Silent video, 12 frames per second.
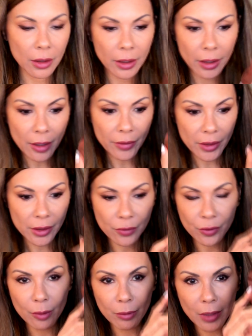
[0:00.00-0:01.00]
I got this
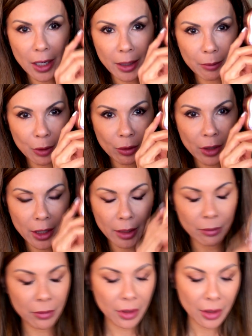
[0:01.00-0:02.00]
from Lime
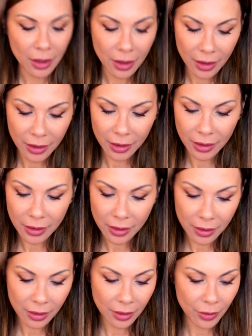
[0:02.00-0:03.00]
Crime, and
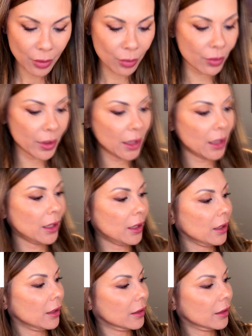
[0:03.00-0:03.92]
it's 3